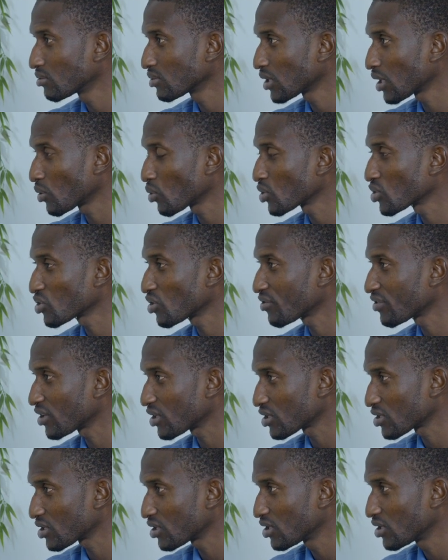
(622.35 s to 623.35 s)
That was
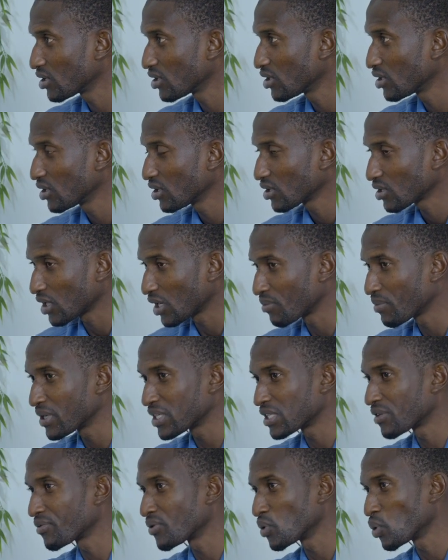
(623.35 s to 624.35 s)
obvious. That
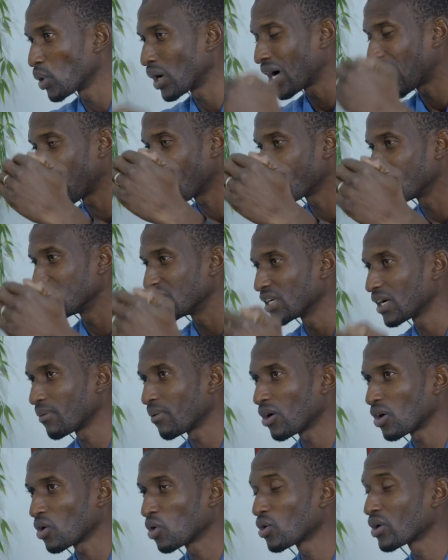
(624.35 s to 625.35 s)
means if you were having
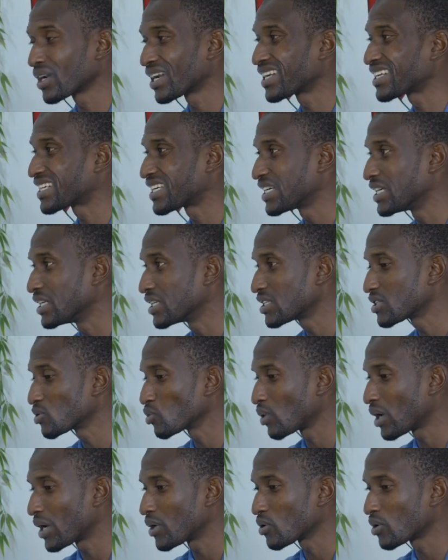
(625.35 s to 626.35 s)
about 100 kids
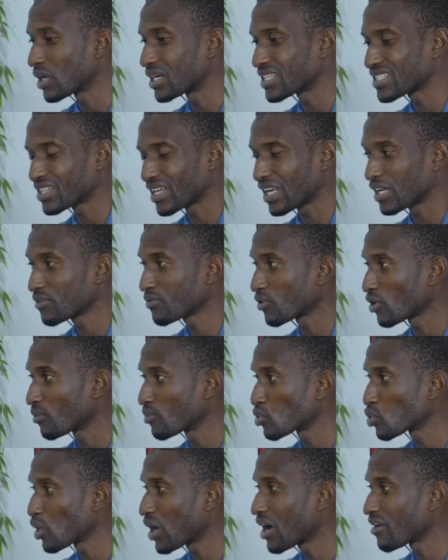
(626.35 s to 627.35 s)
where you can select
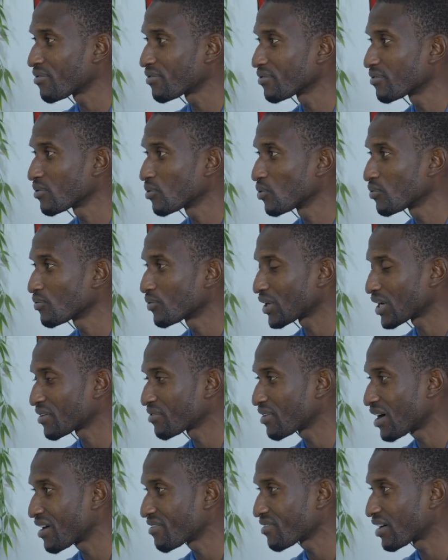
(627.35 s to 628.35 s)
from to have
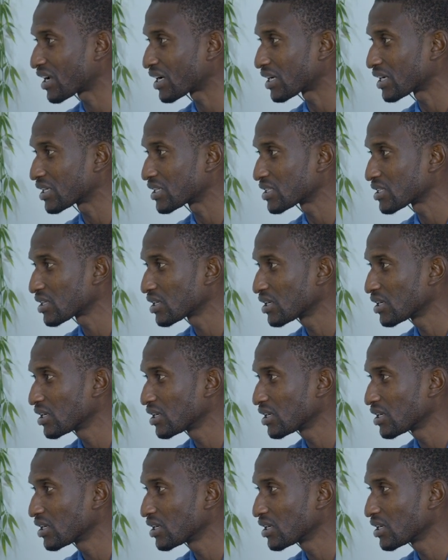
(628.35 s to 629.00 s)
45 athletes,